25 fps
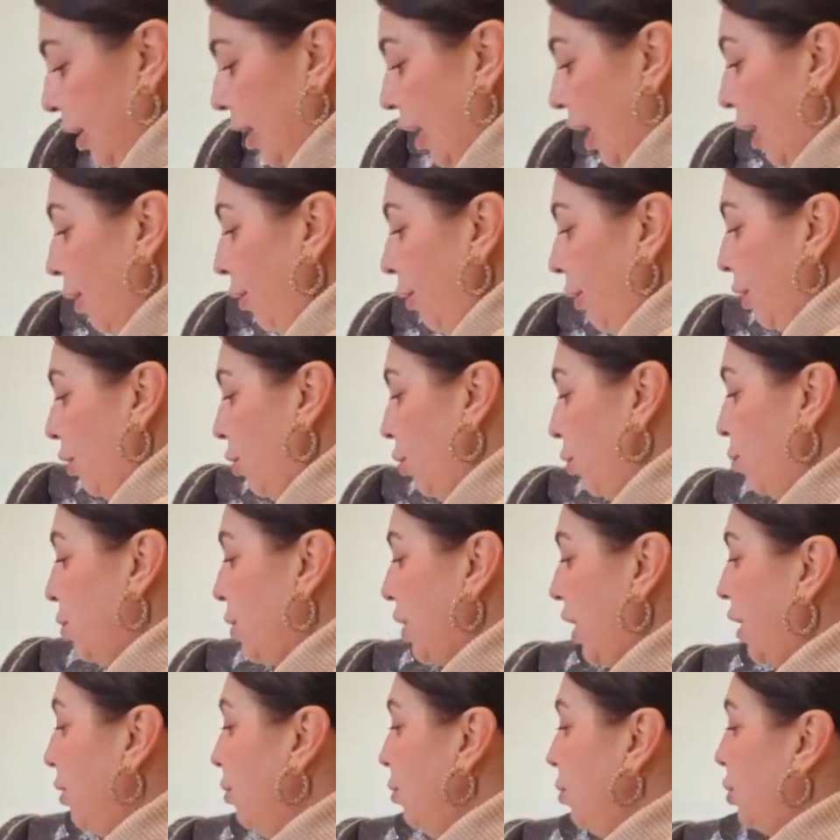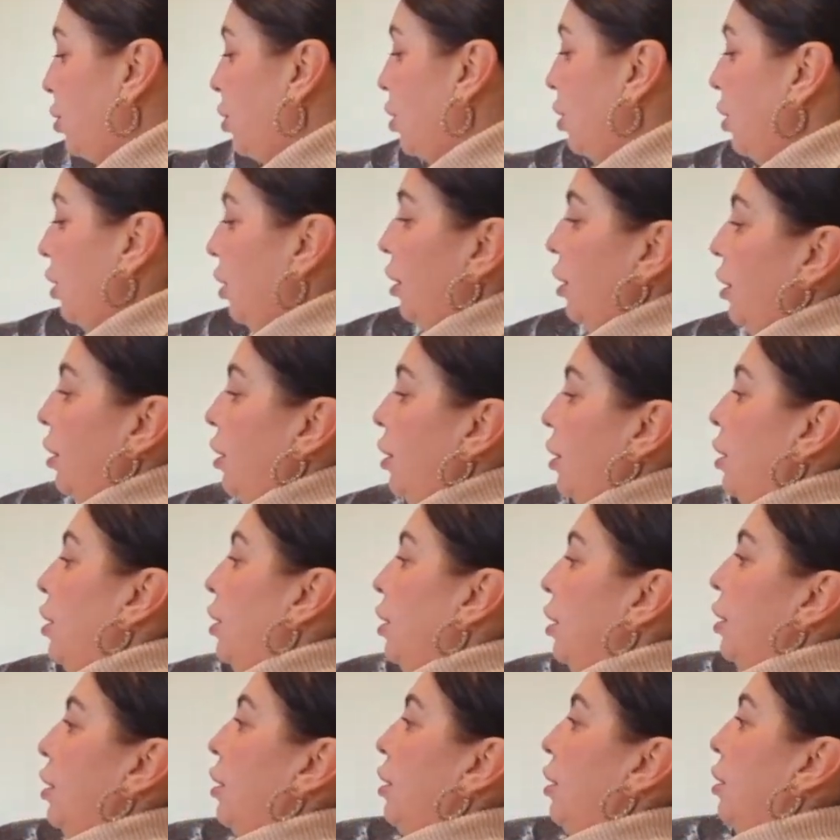you know, it comes out.
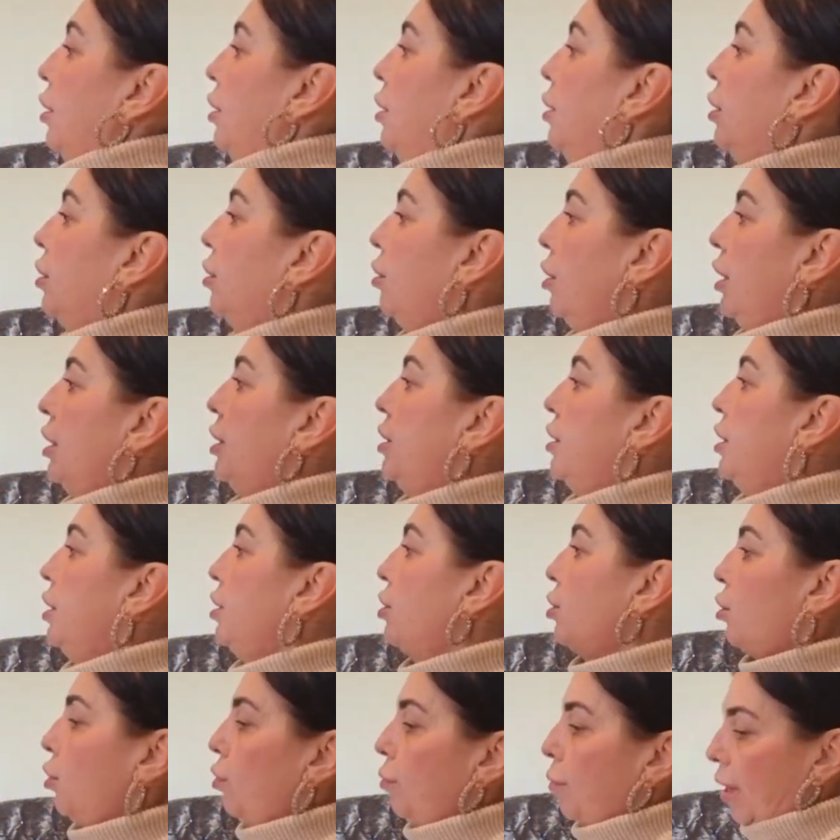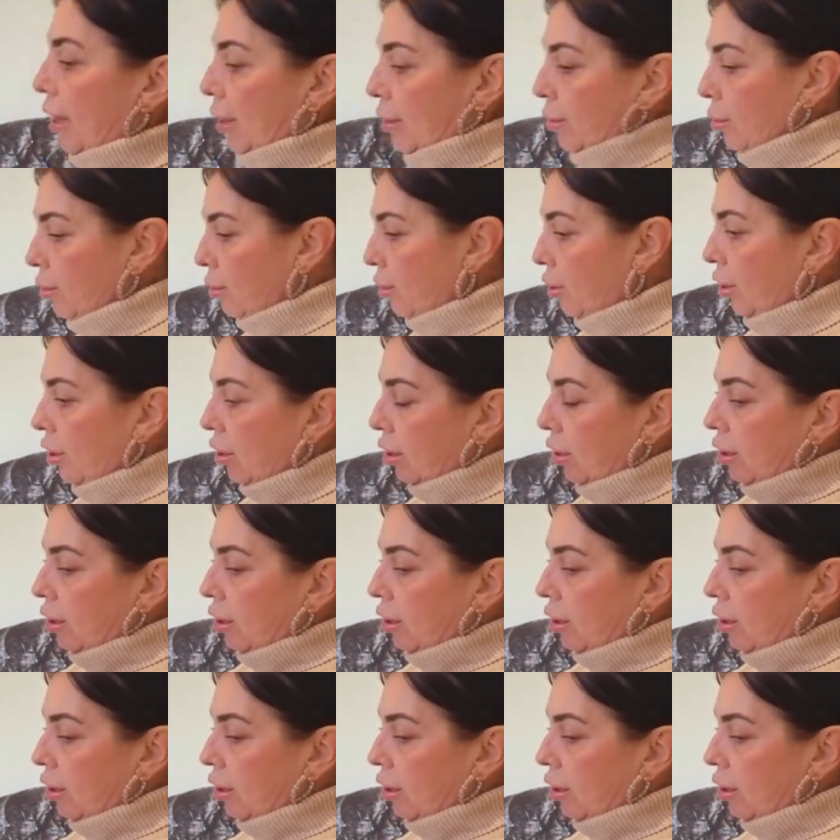The creases come out.